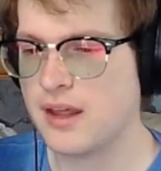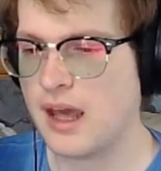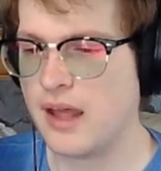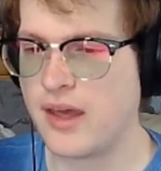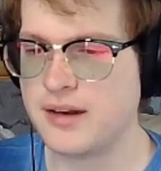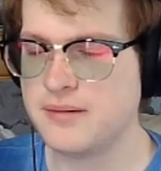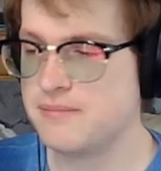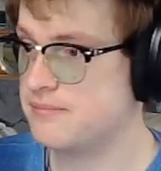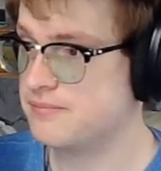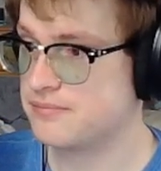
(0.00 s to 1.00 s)
And then,
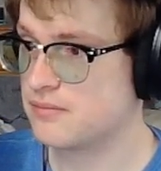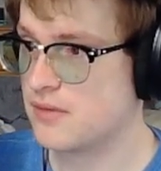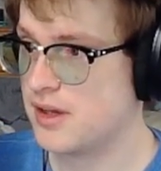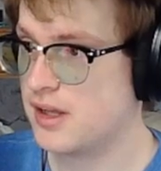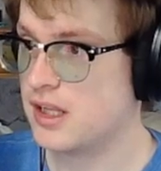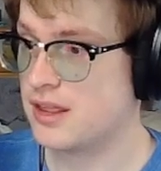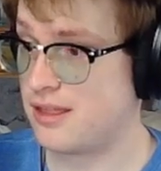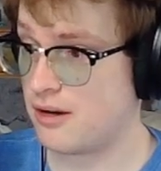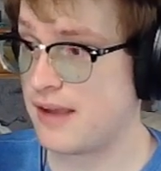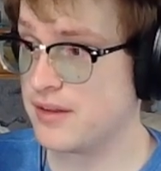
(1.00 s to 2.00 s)

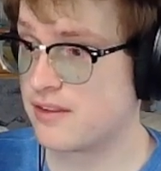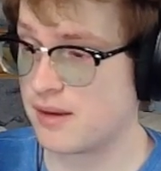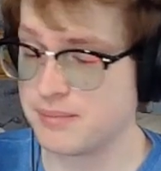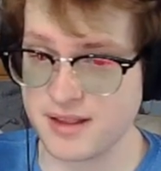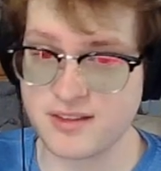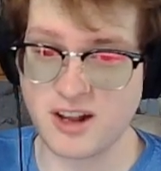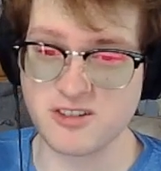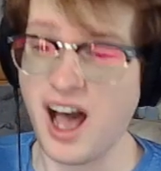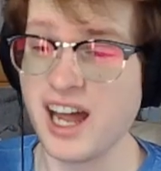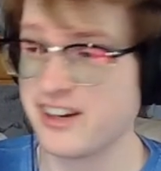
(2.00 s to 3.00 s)
there are even some things that are
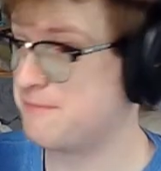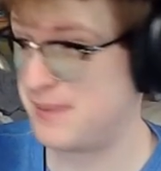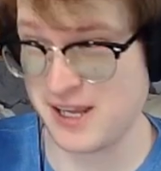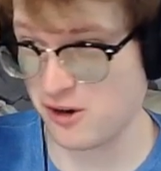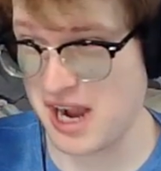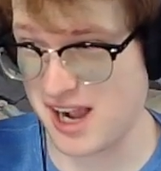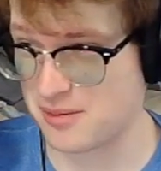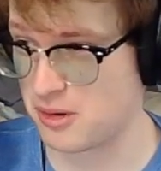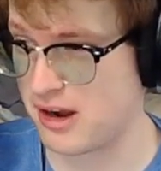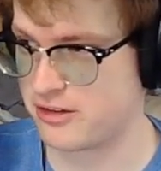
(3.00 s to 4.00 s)
not pure
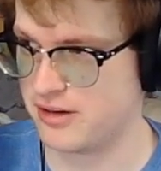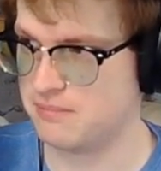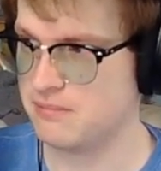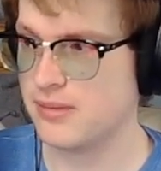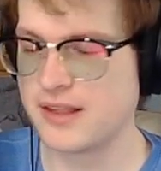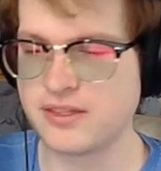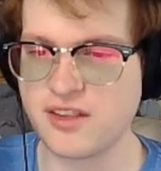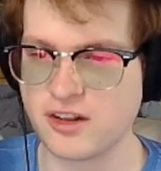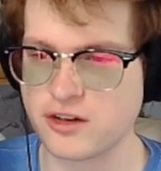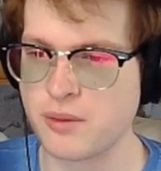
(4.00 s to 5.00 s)
exploration, like this
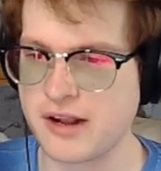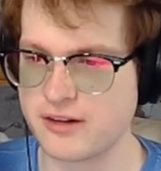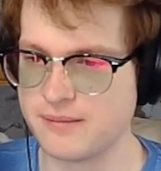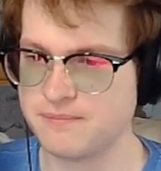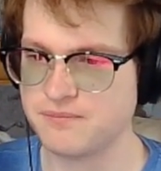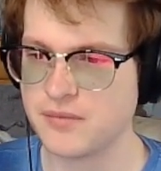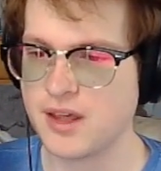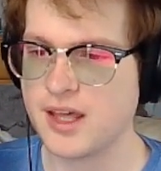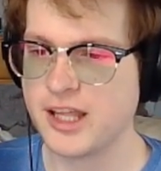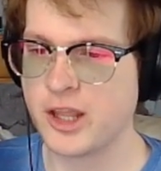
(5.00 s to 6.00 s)
situation.
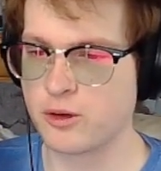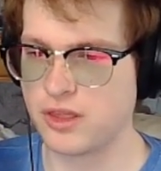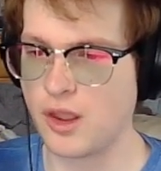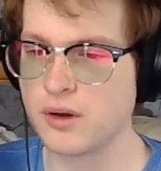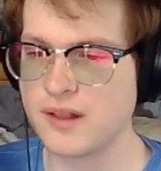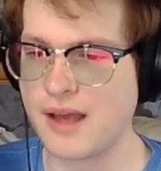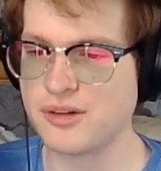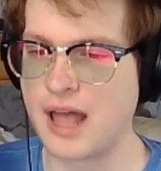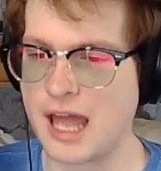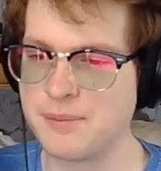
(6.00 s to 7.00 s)
Your lower
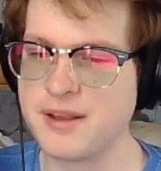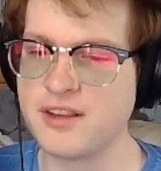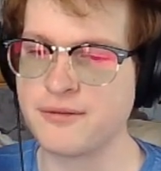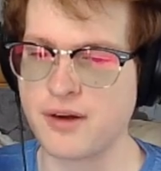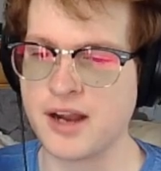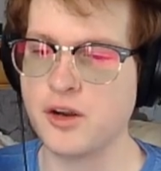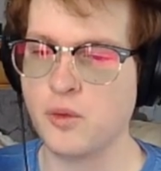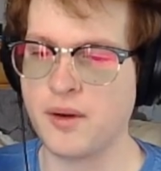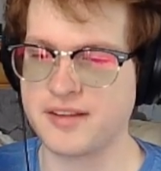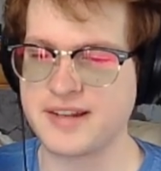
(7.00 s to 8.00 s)
level NPC friend
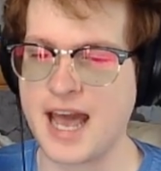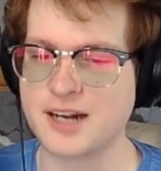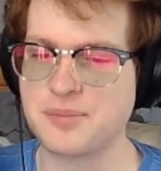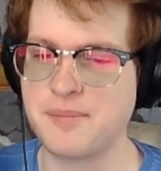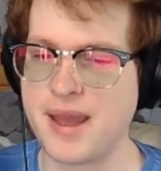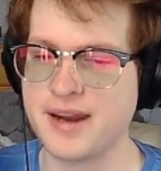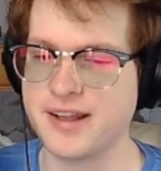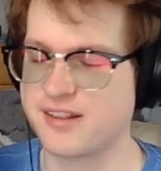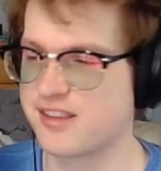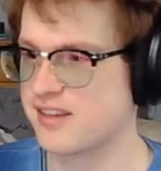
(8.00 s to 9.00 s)
was attacked by
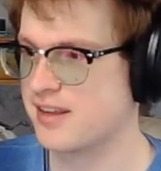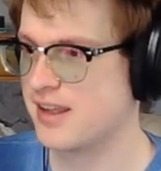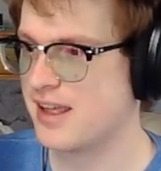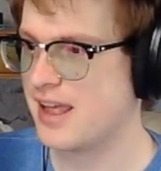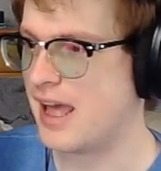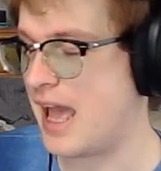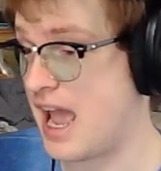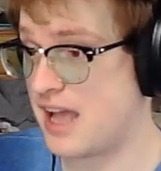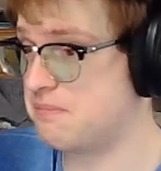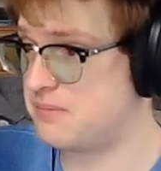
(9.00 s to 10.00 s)
bandits,
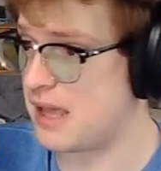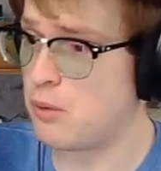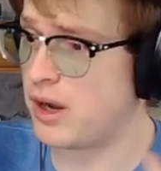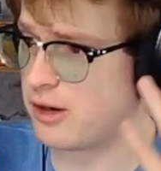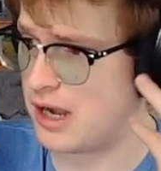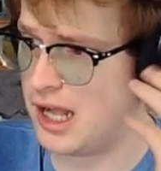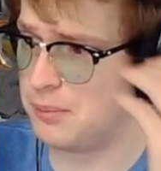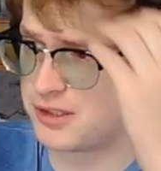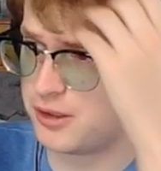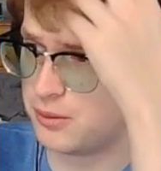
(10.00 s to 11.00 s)
and they want your
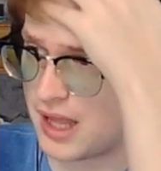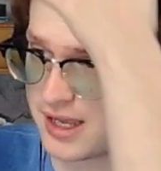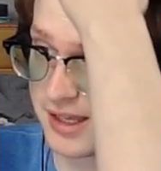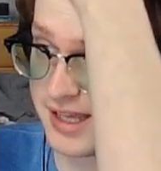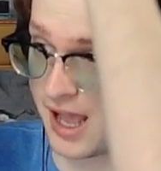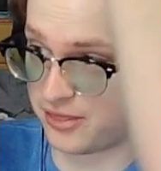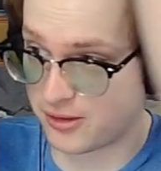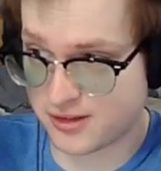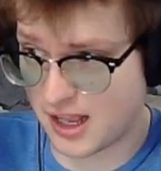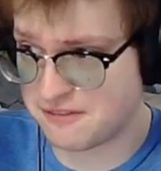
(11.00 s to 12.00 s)
help to like get their
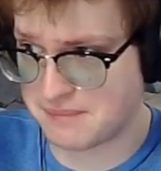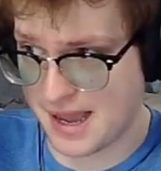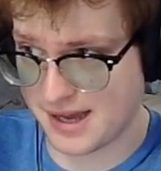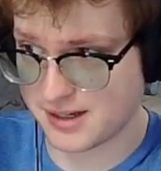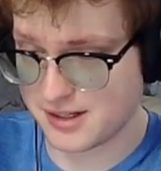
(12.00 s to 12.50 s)
stuff back.